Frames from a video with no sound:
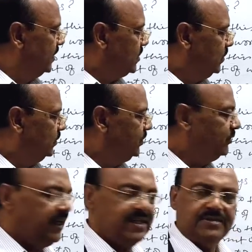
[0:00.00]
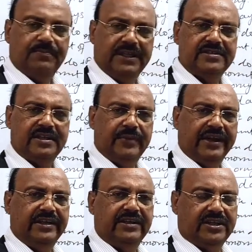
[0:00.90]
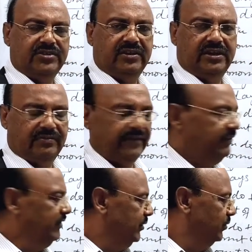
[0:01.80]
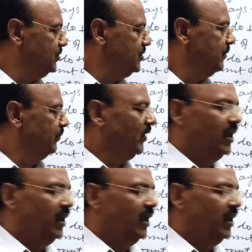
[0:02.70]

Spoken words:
So students, please remain in touch with my videos